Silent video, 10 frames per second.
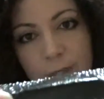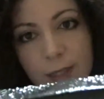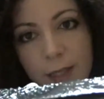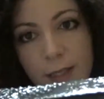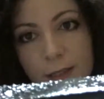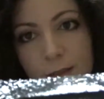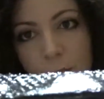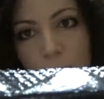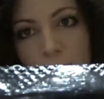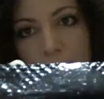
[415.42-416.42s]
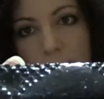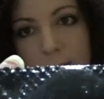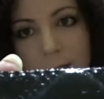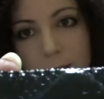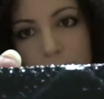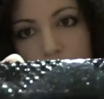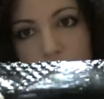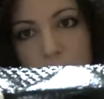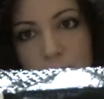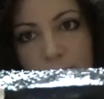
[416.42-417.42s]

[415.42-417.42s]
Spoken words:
It has quite the texture.